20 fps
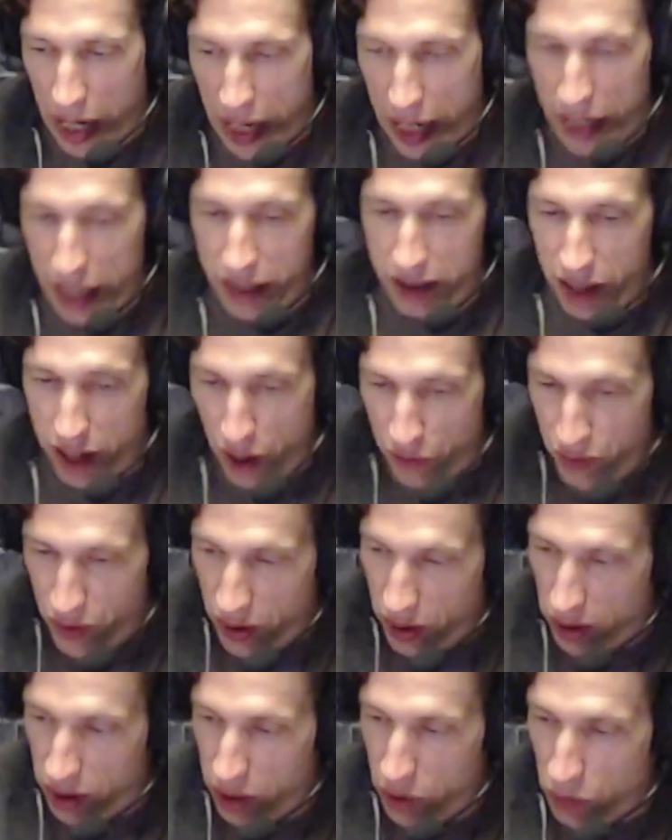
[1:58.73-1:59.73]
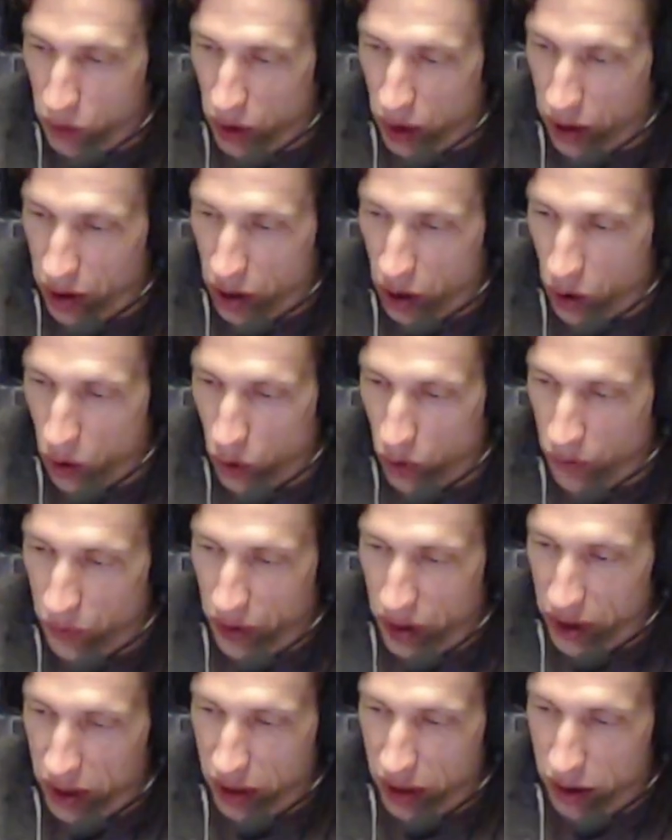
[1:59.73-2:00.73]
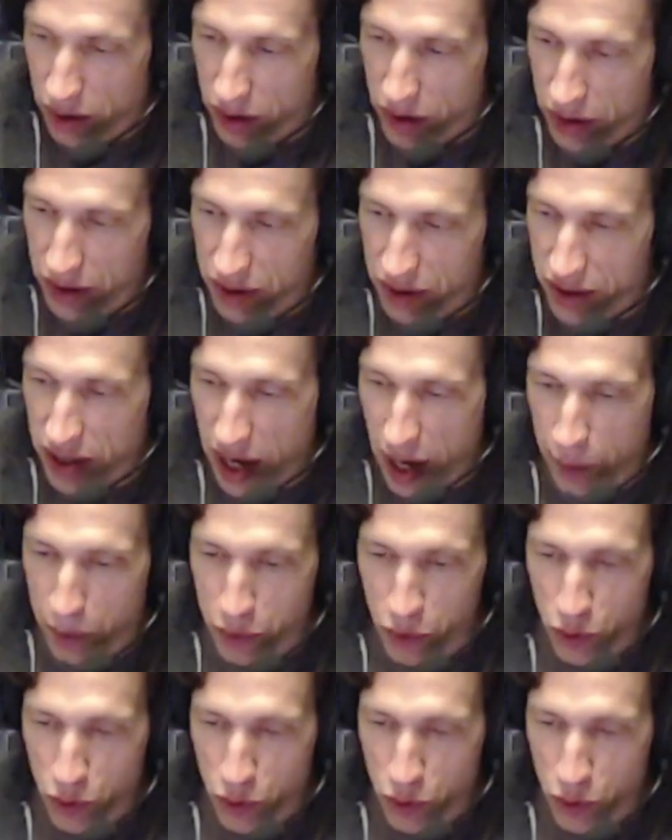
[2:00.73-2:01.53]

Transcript: Definitely want to know if the snaps were